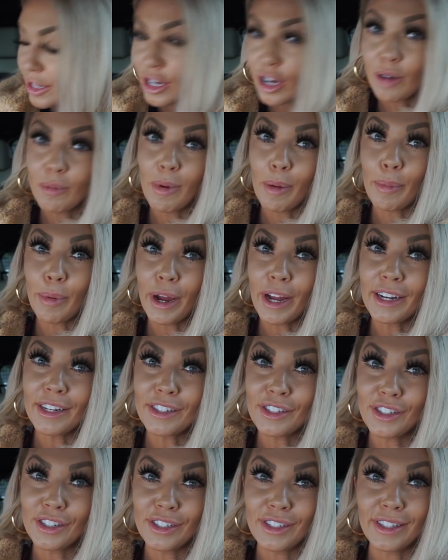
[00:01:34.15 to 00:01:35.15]
Y'all, my brain
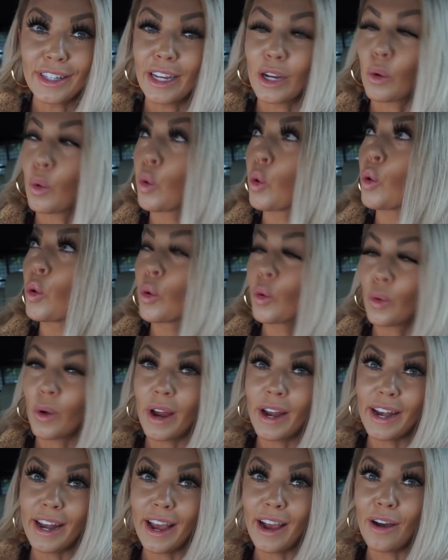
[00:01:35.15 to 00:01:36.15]
is just like
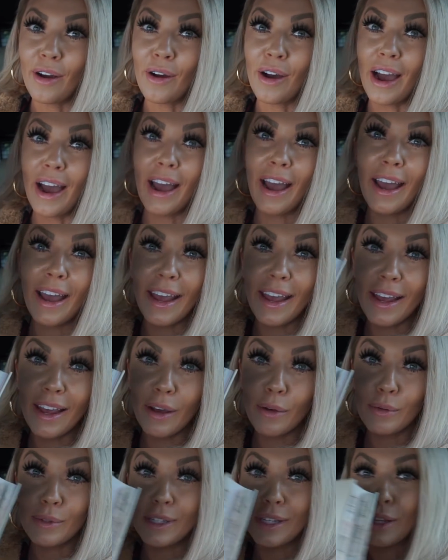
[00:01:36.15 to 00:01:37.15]
right now.
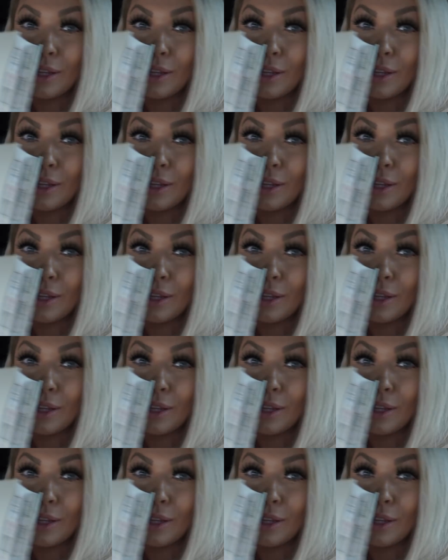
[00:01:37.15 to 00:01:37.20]
I was